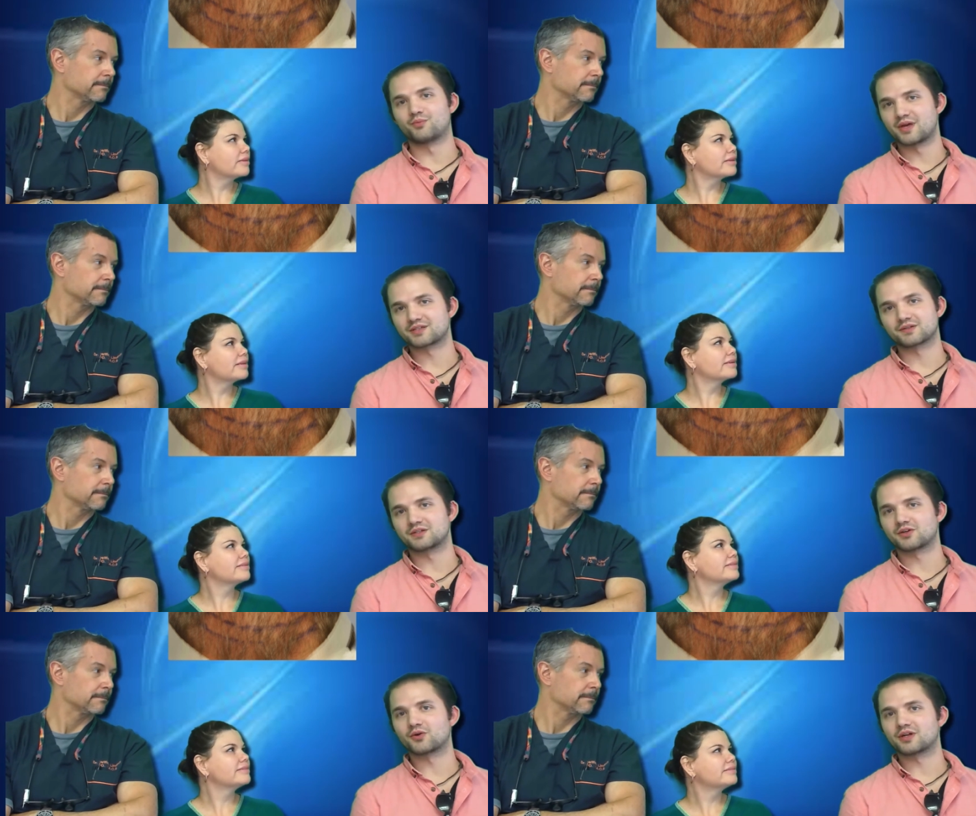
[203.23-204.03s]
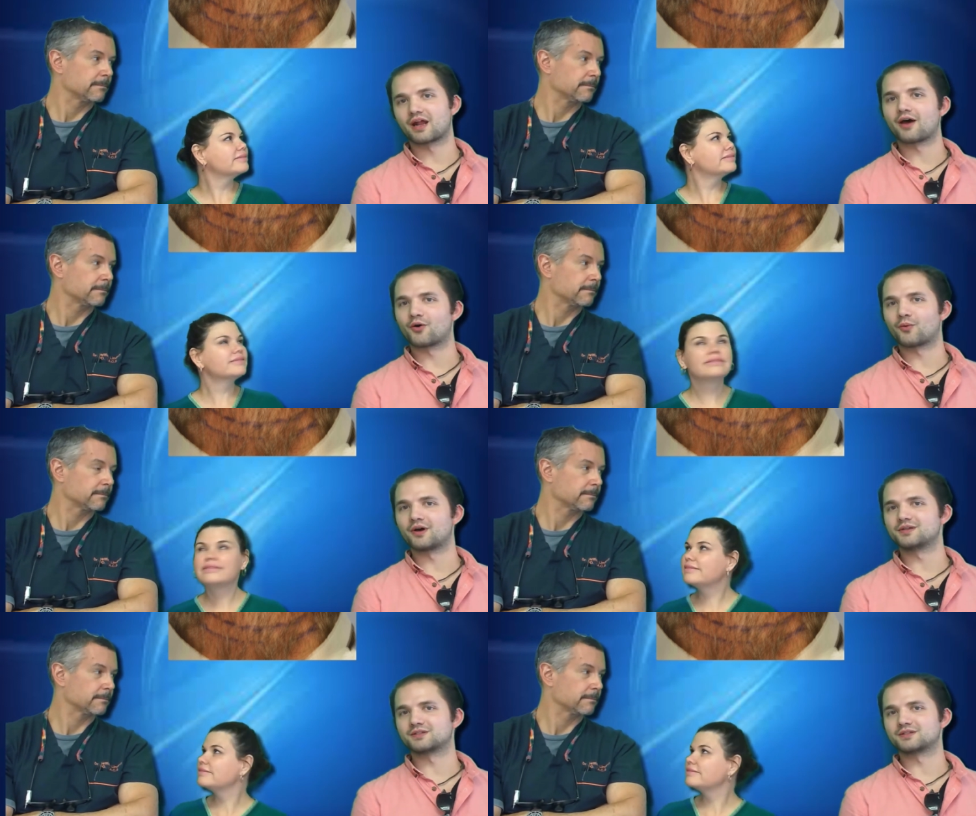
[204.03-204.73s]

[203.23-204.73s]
Speaker 1: basically told it how it was,